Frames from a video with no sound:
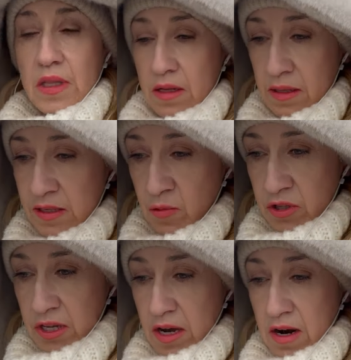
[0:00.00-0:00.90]
That's what
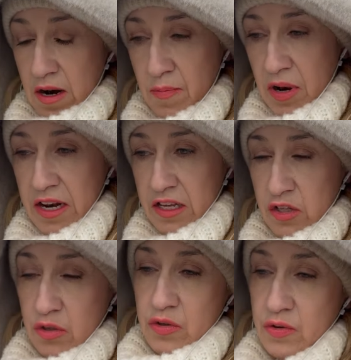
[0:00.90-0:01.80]
they are planning
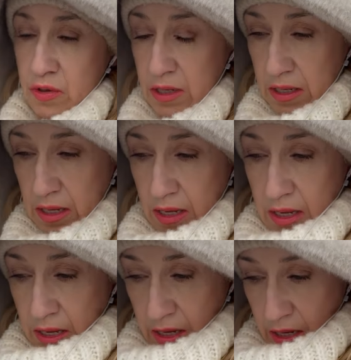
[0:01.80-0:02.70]
to do.
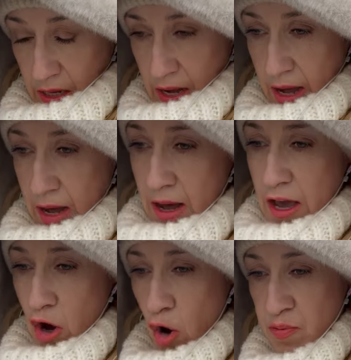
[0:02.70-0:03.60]
I
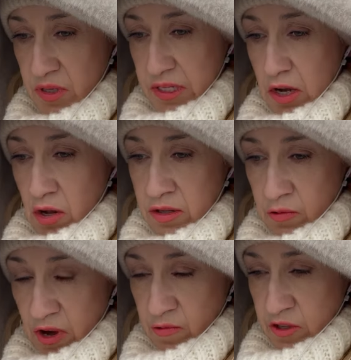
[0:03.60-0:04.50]
hope you stay all the
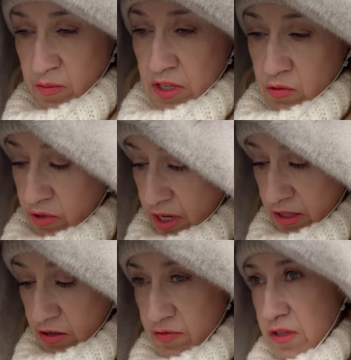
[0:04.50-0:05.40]
way with me to the
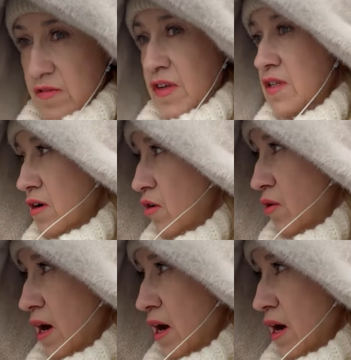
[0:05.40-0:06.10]
end of this video.